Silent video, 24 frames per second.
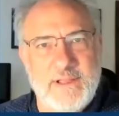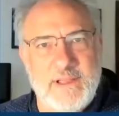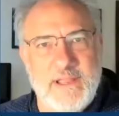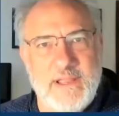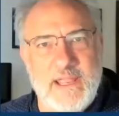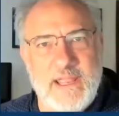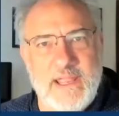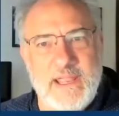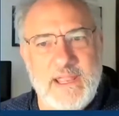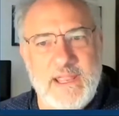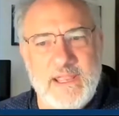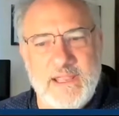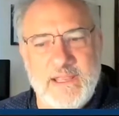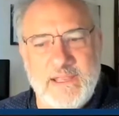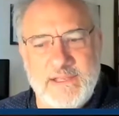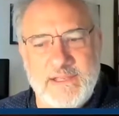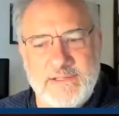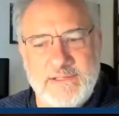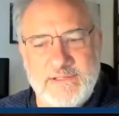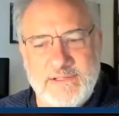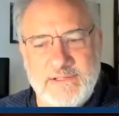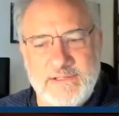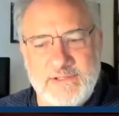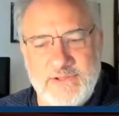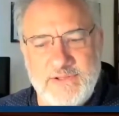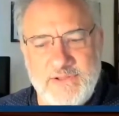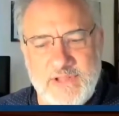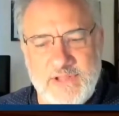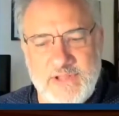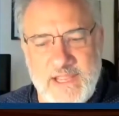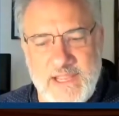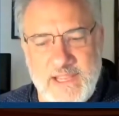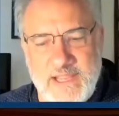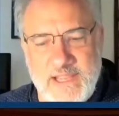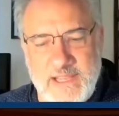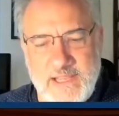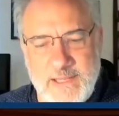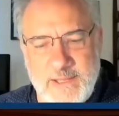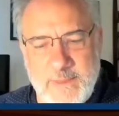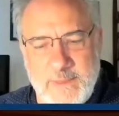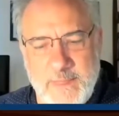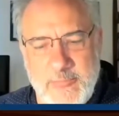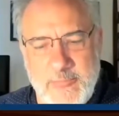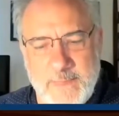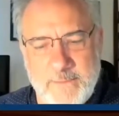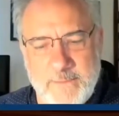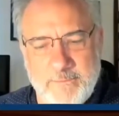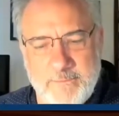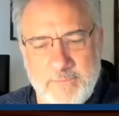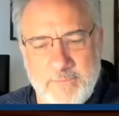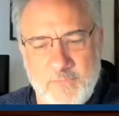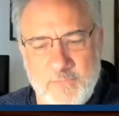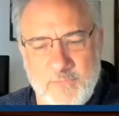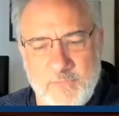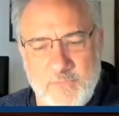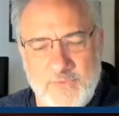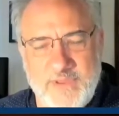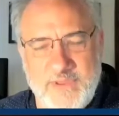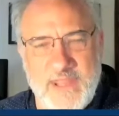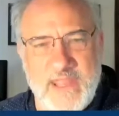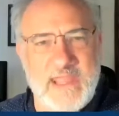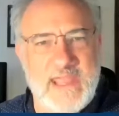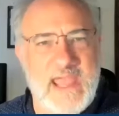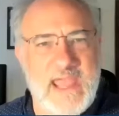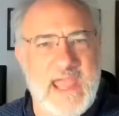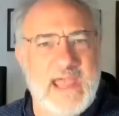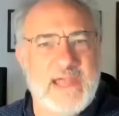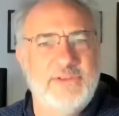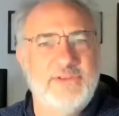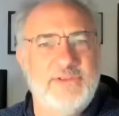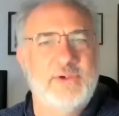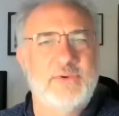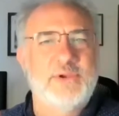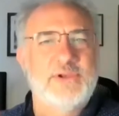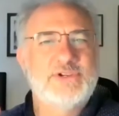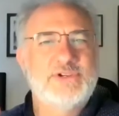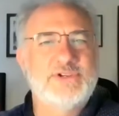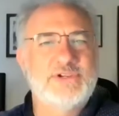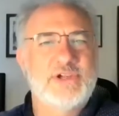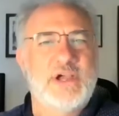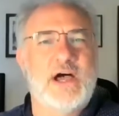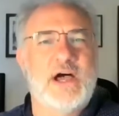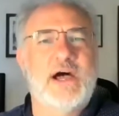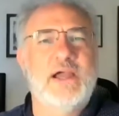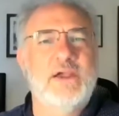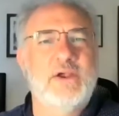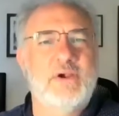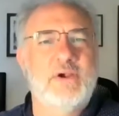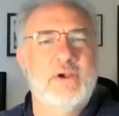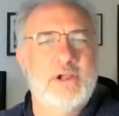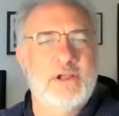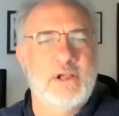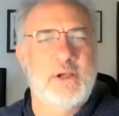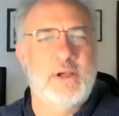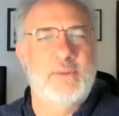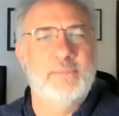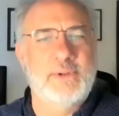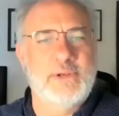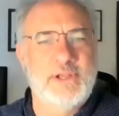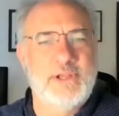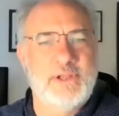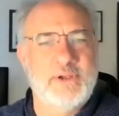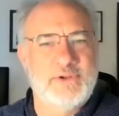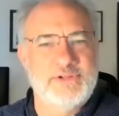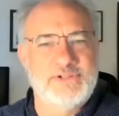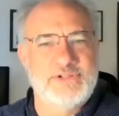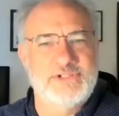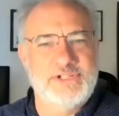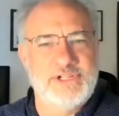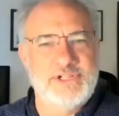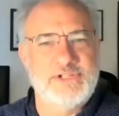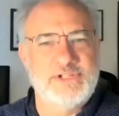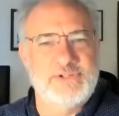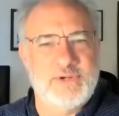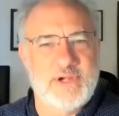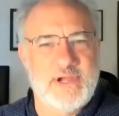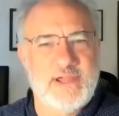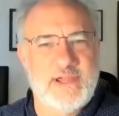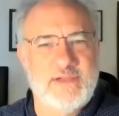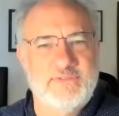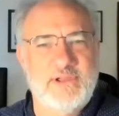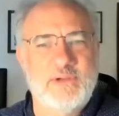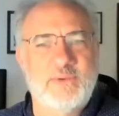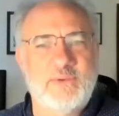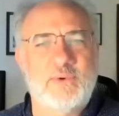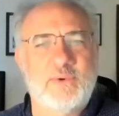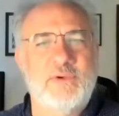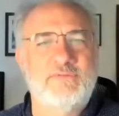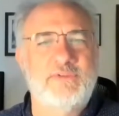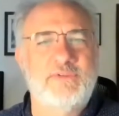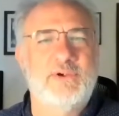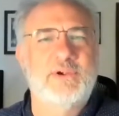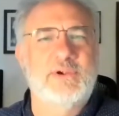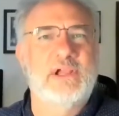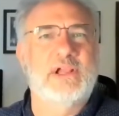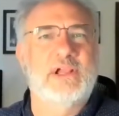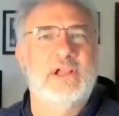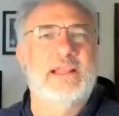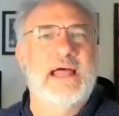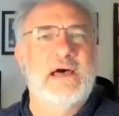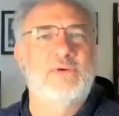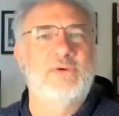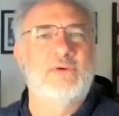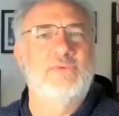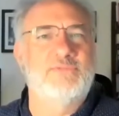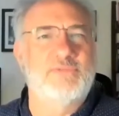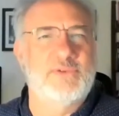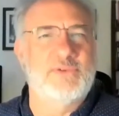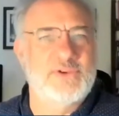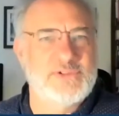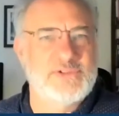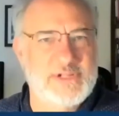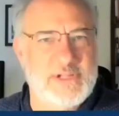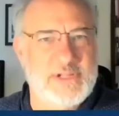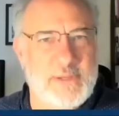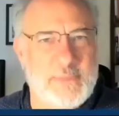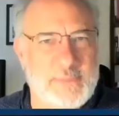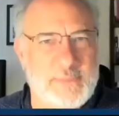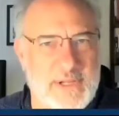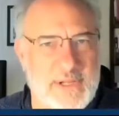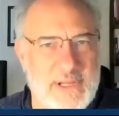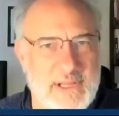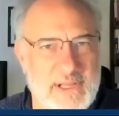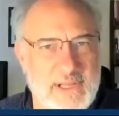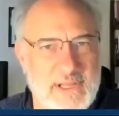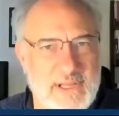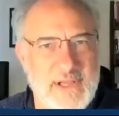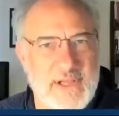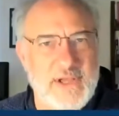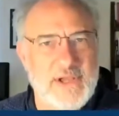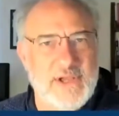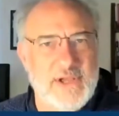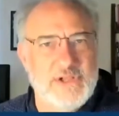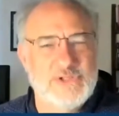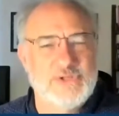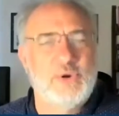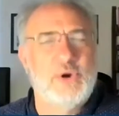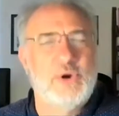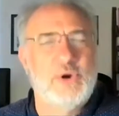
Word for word: and they they had their entire company on G Drive. They were a very cloud first company. So